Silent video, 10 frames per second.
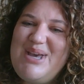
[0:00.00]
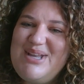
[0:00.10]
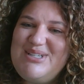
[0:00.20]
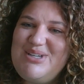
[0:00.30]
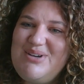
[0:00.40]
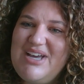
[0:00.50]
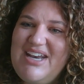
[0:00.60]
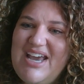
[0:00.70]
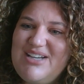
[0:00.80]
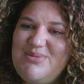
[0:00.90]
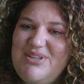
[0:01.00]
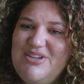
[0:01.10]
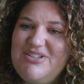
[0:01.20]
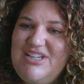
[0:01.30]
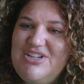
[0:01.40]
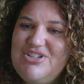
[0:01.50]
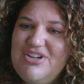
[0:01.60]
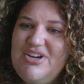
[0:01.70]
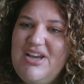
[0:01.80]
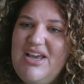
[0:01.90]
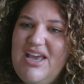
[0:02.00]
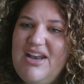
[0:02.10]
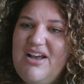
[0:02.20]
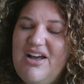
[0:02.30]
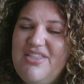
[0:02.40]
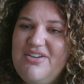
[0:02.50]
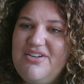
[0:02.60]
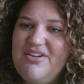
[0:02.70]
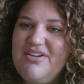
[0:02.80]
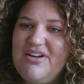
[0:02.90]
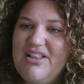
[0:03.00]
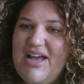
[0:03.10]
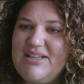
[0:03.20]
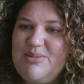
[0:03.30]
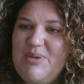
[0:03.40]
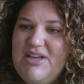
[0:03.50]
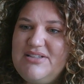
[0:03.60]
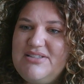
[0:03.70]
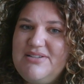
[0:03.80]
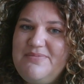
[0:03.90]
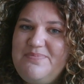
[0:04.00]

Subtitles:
to connect with your teacher and other classmates